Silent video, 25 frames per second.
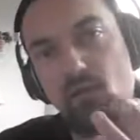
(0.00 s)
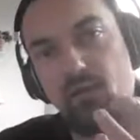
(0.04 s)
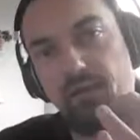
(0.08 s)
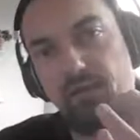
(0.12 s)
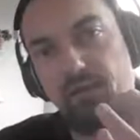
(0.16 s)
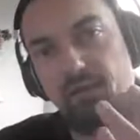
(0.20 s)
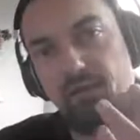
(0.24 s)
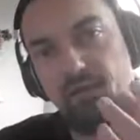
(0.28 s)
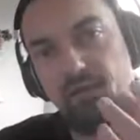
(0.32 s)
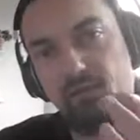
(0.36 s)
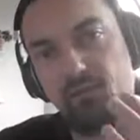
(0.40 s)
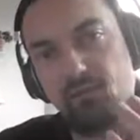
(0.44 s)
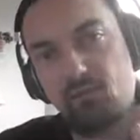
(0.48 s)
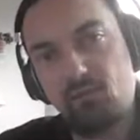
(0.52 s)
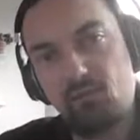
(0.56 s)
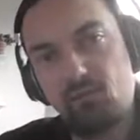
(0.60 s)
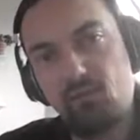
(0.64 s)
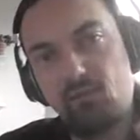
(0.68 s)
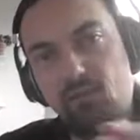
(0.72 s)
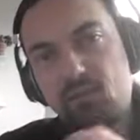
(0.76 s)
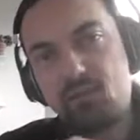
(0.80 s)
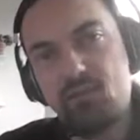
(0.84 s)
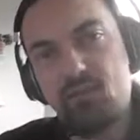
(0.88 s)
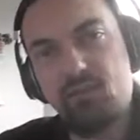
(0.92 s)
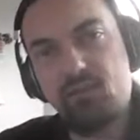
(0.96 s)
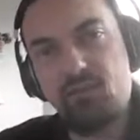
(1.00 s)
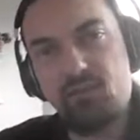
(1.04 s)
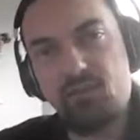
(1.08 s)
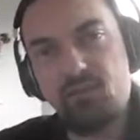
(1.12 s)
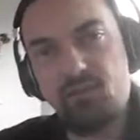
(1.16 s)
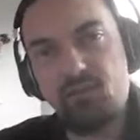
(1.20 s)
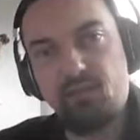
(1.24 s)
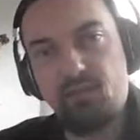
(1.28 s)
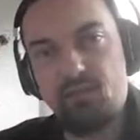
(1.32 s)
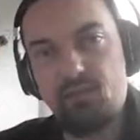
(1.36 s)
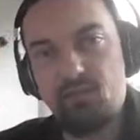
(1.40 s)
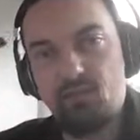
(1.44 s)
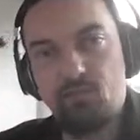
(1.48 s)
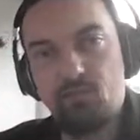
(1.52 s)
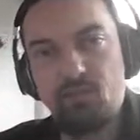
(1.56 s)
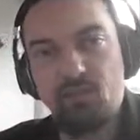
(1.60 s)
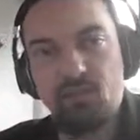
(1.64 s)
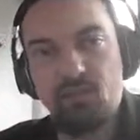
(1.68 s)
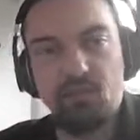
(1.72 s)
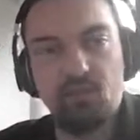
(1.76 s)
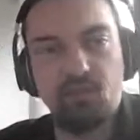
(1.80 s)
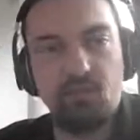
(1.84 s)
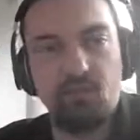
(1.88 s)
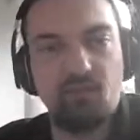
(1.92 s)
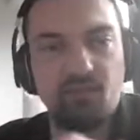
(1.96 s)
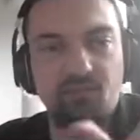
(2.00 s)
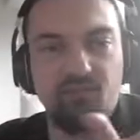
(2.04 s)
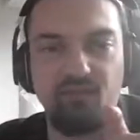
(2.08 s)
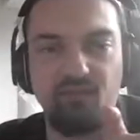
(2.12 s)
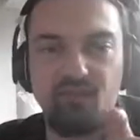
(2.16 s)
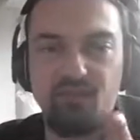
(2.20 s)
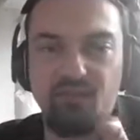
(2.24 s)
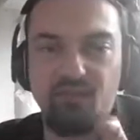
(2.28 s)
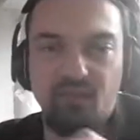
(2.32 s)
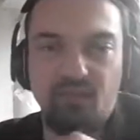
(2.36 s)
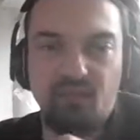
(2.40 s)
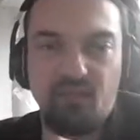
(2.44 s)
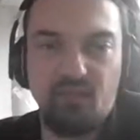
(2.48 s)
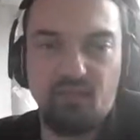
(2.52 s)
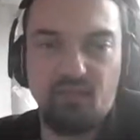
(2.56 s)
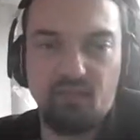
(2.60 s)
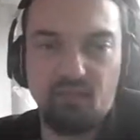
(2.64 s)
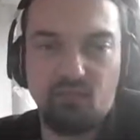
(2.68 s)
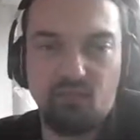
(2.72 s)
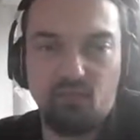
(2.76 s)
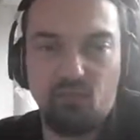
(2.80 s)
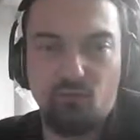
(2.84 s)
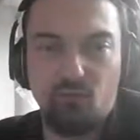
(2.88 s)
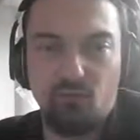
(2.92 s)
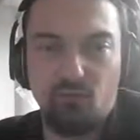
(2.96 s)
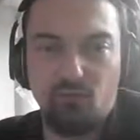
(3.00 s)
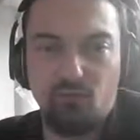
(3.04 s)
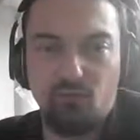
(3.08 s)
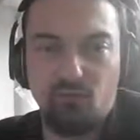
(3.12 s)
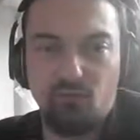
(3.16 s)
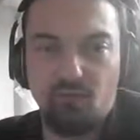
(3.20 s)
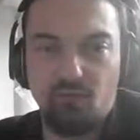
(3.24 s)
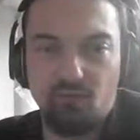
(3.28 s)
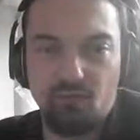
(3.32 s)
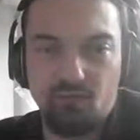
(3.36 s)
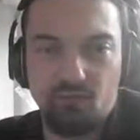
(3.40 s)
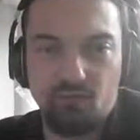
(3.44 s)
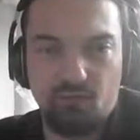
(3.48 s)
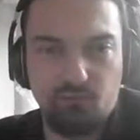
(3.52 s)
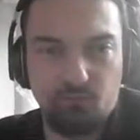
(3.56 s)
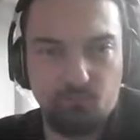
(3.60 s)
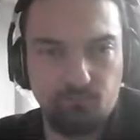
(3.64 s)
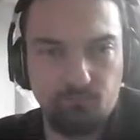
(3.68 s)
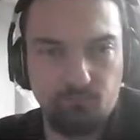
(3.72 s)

And this state has been investigated for the last